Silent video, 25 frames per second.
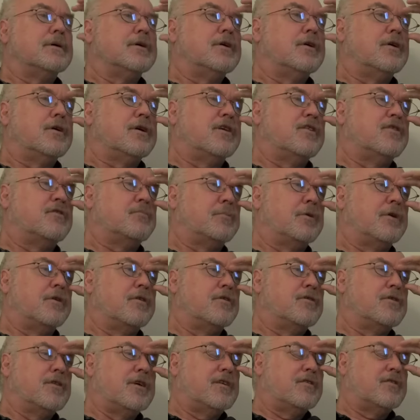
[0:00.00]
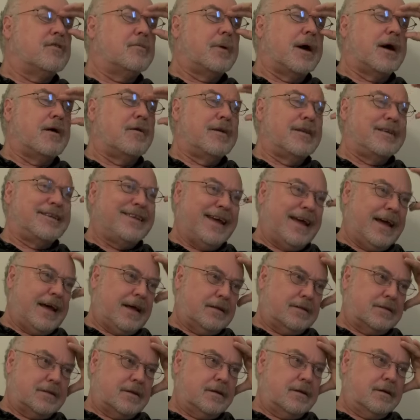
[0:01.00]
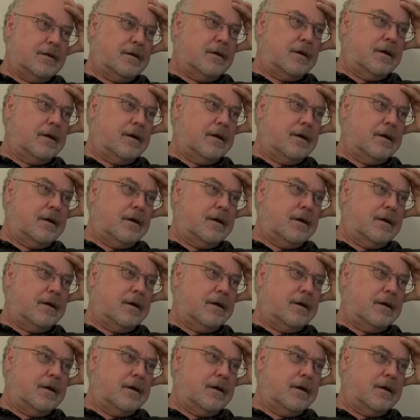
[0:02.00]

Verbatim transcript: You know, conspiracy is about intent,